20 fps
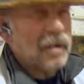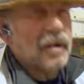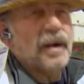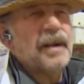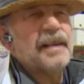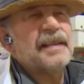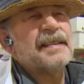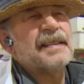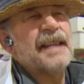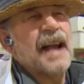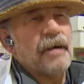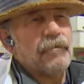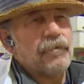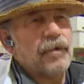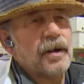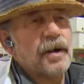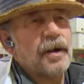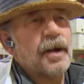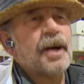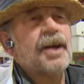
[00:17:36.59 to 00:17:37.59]
It's
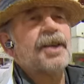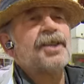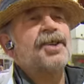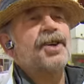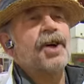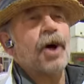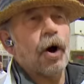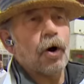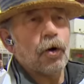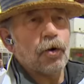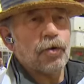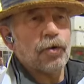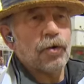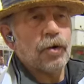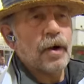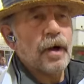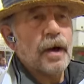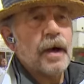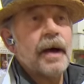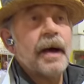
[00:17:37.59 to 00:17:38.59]
lovely, it's cod.
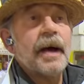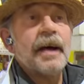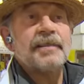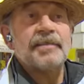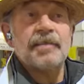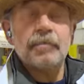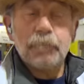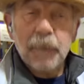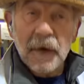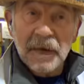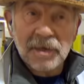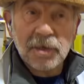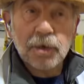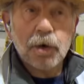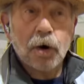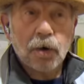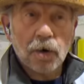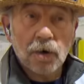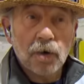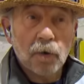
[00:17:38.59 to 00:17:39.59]
It's the best
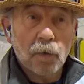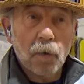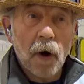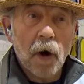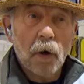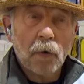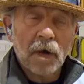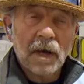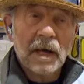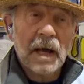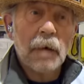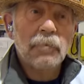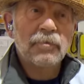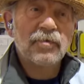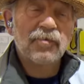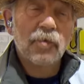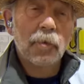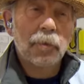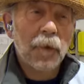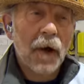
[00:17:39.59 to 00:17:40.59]
cod in the world. It comes
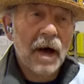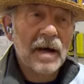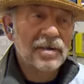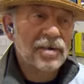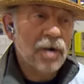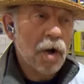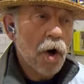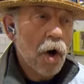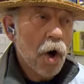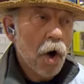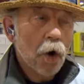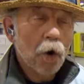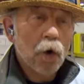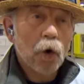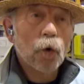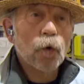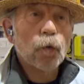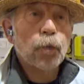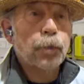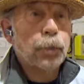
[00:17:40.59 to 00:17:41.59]
to a
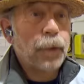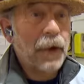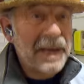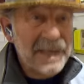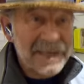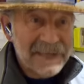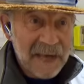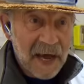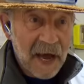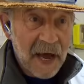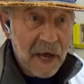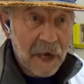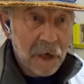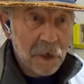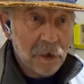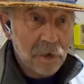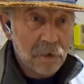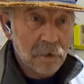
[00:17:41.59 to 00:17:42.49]
called Peterhead.